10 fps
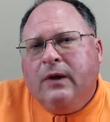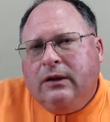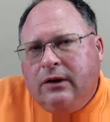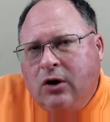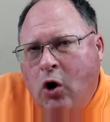
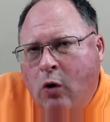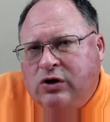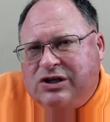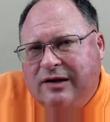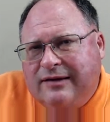The coach
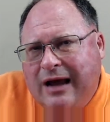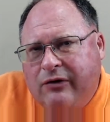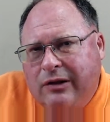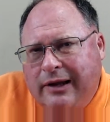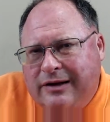sent out a
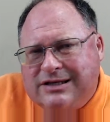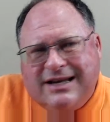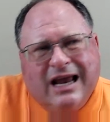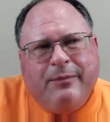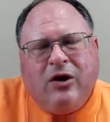letter
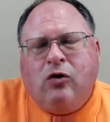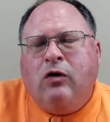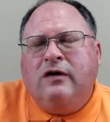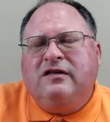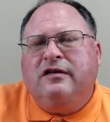saying,
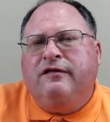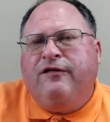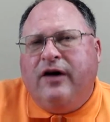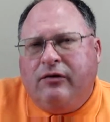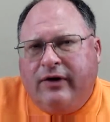because of the
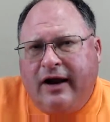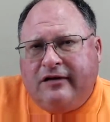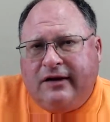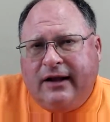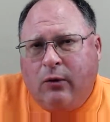
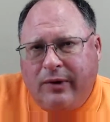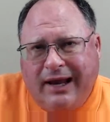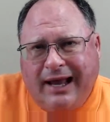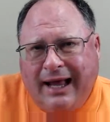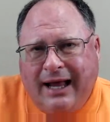fundraising that
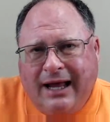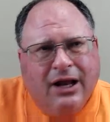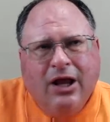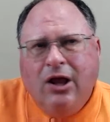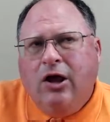we had,
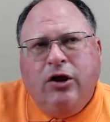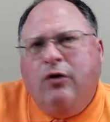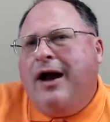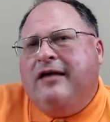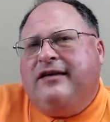you
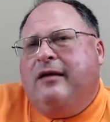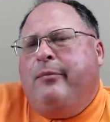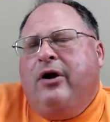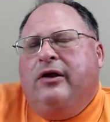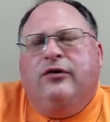guys got to
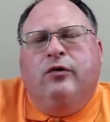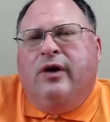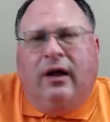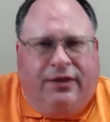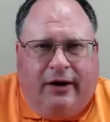barely do
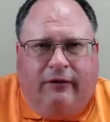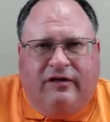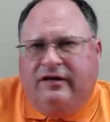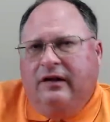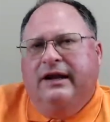nothing. You don't have to
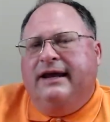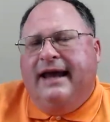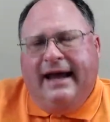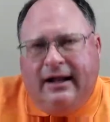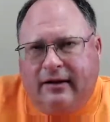sell any
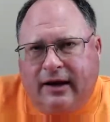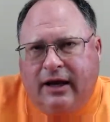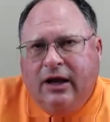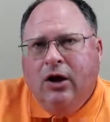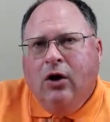
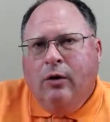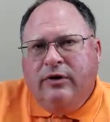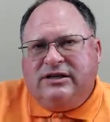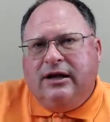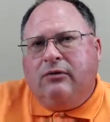candy. We'll
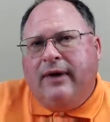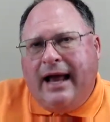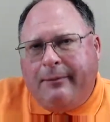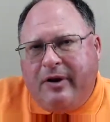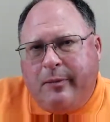sell
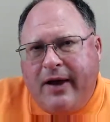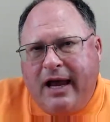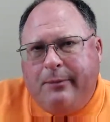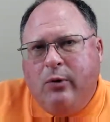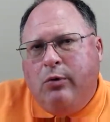wrapping
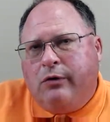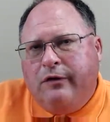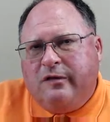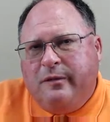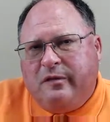paper. We'll
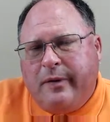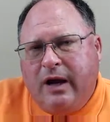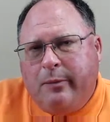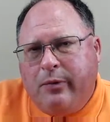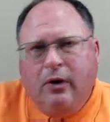Christmas
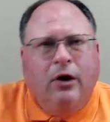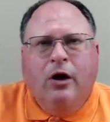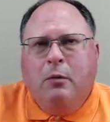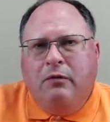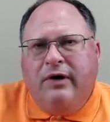paper.
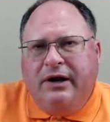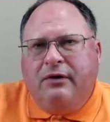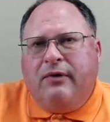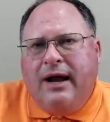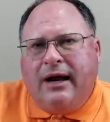We're ready to
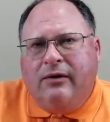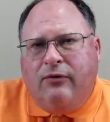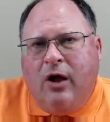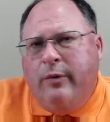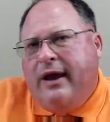rock and
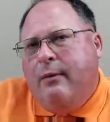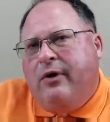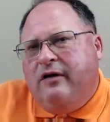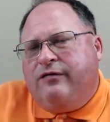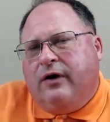roll. We got
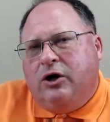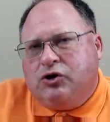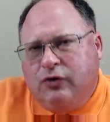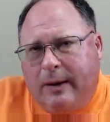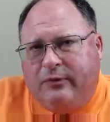money for our
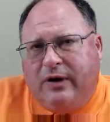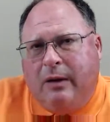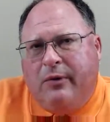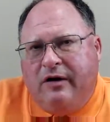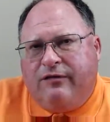trips. We got
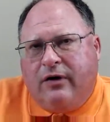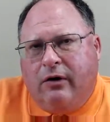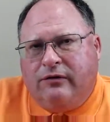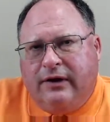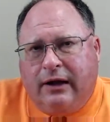money for our
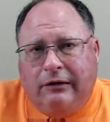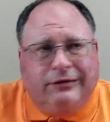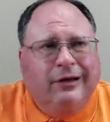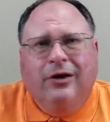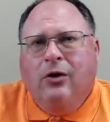hotels.
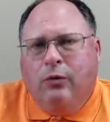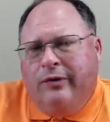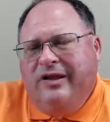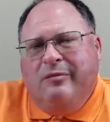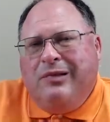We're
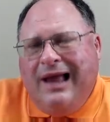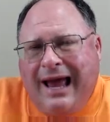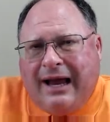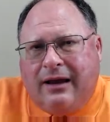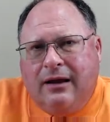in the
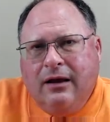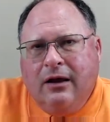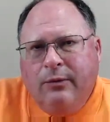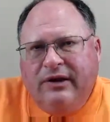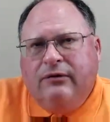black.
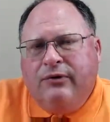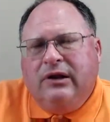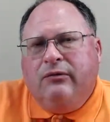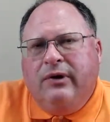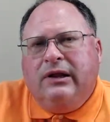We did really,
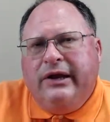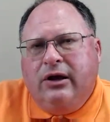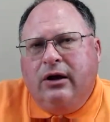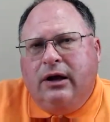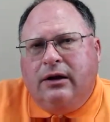really
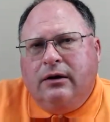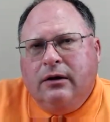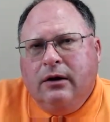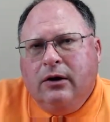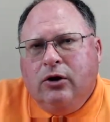good.
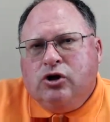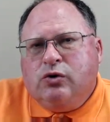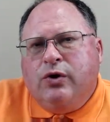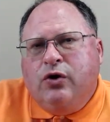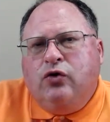So
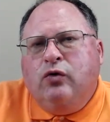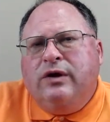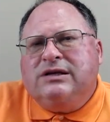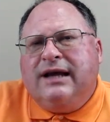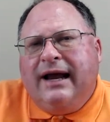when you do
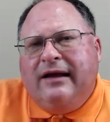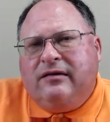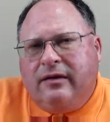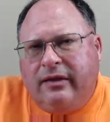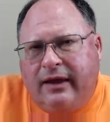these kinds
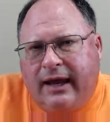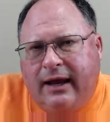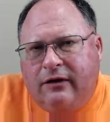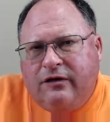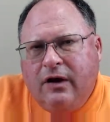of
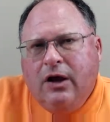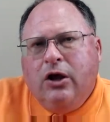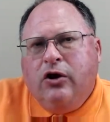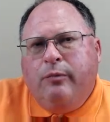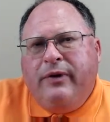things,
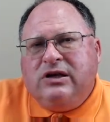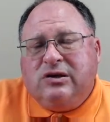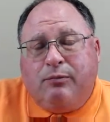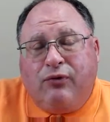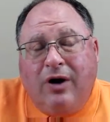you'd be
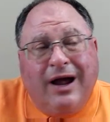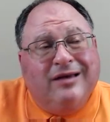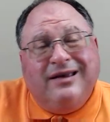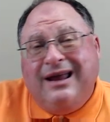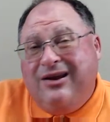
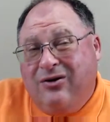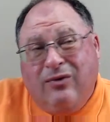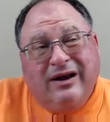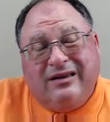surprised. And you know what?